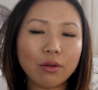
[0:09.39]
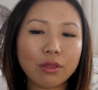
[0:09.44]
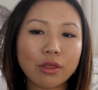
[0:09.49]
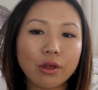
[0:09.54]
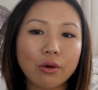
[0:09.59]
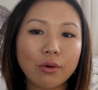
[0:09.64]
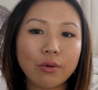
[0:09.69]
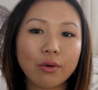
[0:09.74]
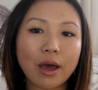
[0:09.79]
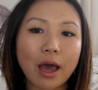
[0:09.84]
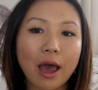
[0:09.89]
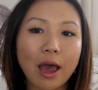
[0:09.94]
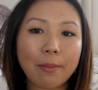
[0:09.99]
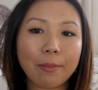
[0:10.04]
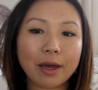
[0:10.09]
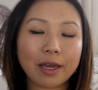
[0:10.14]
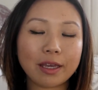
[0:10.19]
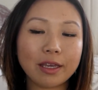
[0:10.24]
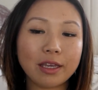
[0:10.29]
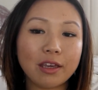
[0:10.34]
so
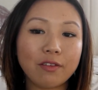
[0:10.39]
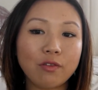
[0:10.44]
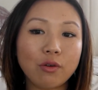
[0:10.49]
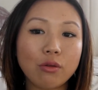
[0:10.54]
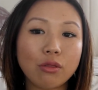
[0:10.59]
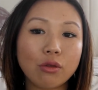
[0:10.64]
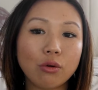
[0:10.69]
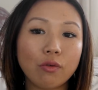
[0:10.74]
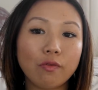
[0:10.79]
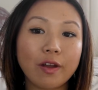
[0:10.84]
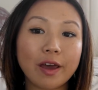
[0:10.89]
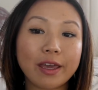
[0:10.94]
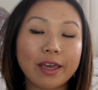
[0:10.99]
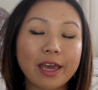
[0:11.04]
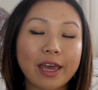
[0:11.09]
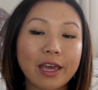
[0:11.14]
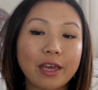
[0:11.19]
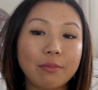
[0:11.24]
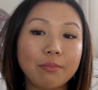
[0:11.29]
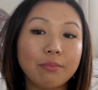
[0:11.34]
I can give you sort of like
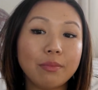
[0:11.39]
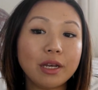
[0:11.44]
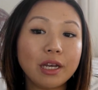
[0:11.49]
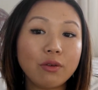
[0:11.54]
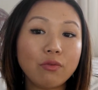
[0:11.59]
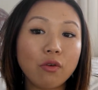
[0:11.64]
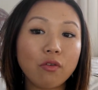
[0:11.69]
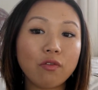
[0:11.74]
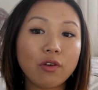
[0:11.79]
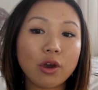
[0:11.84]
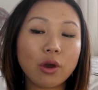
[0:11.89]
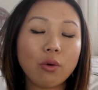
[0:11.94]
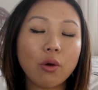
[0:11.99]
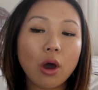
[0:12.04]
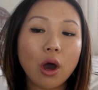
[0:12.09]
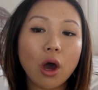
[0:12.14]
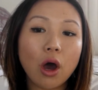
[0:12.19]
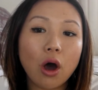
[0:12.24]
a mini review